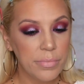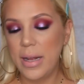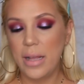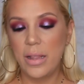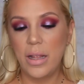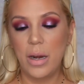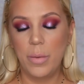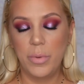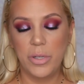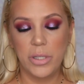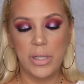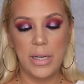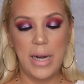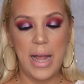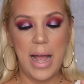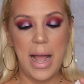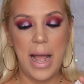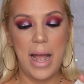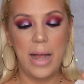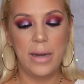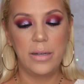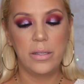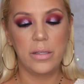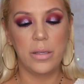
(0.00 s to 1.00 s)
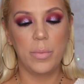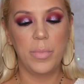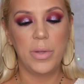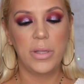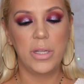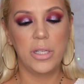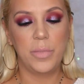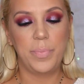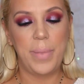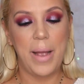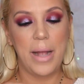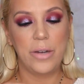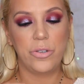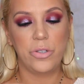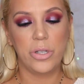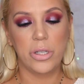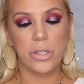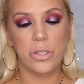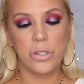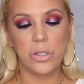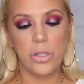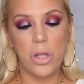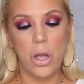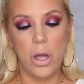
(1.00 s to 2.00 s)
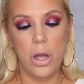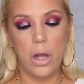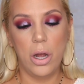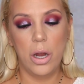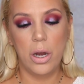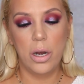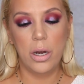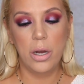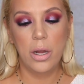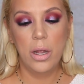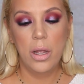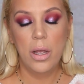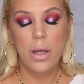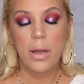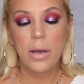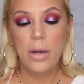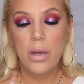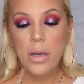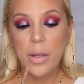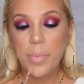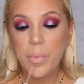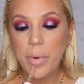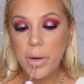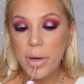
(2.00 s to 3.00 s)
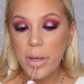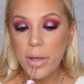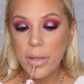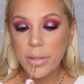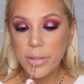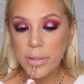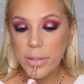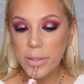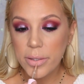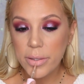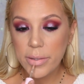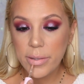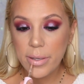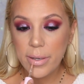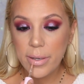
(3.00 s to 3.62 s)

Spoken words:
And then I'm just gonna add some of this Patrick Star lip gloss on